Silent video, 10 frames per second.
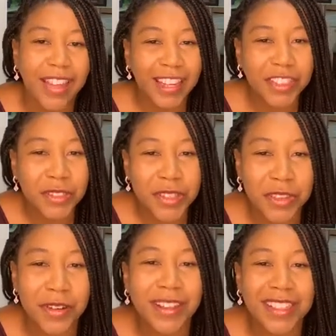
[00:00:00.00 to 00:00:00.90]
like to always
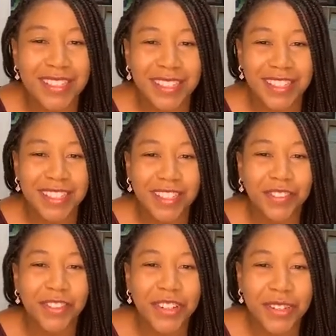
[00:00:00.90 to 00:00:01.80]
throw out the statistics
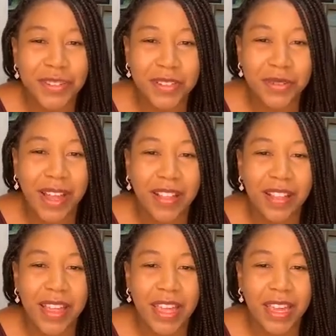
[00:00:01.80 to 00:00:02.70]
for you as
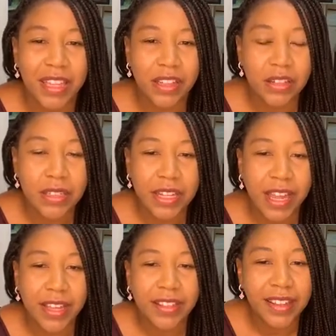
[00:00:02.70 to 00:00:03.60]
well. It looks
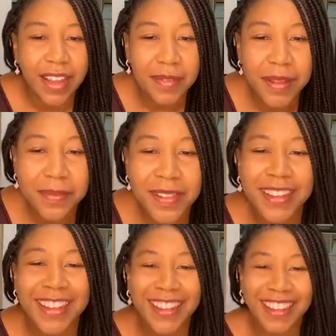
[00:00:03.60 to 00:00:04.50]
like, hi
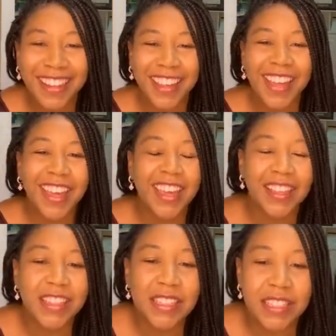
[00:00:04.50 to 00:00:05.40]
mommy,
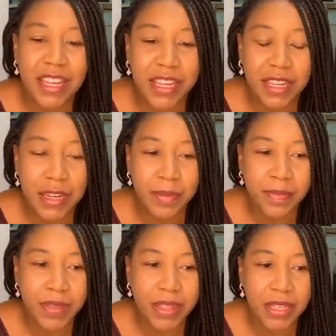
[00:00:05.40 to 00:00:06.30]
it looks like
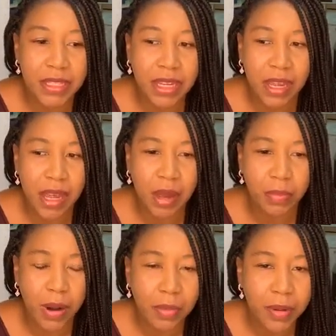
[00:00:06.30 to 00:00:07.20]
there's
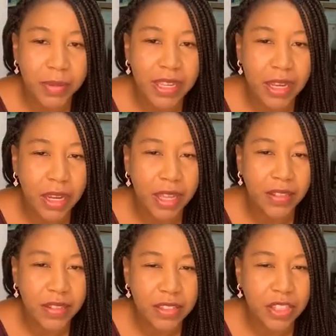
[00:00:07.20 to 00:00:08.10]
probably
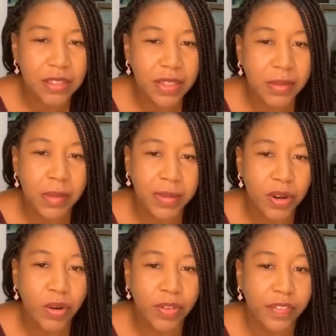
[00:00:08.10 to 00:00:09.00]
just a
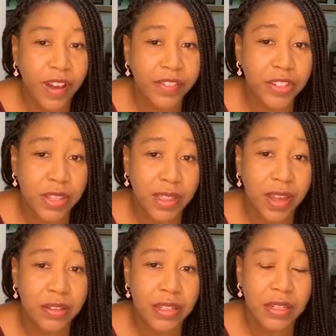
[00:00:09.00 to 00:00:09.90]
bit over
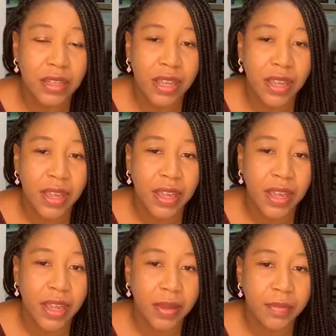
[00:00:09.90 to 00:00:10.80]
500,000
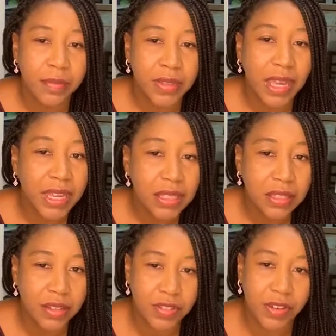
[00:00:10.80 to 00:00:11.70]

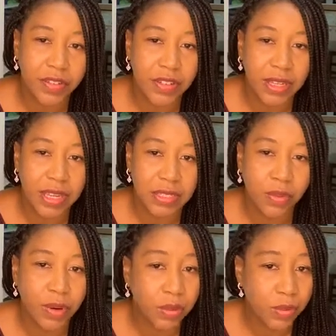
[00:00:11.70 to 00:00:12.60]
cases of cervical cancer
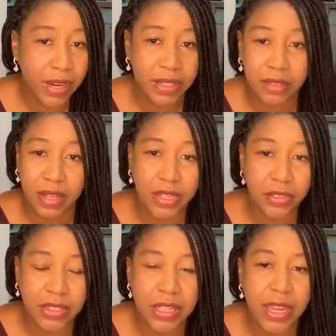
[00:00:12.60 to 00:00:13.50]
worldwide
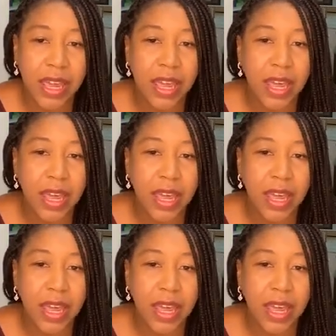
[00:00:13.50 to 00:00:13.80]
annually.